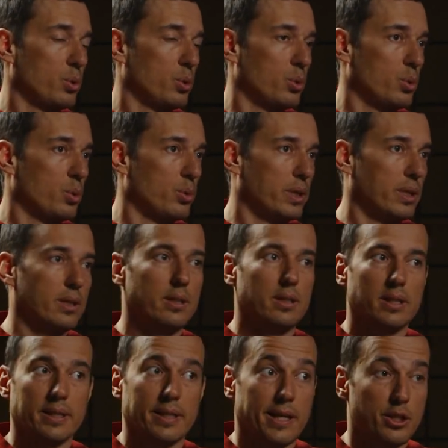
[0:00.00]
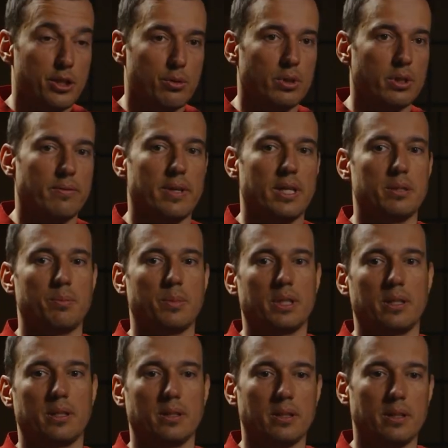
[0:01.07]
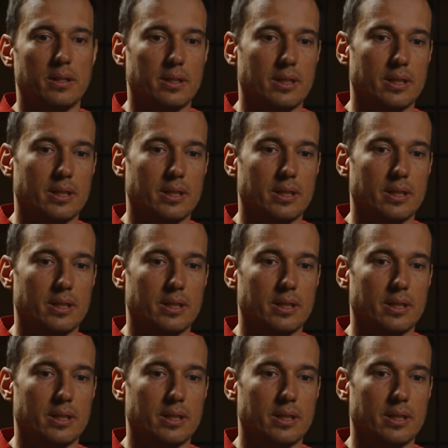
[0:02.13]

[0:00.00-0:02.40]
you with an angel investment,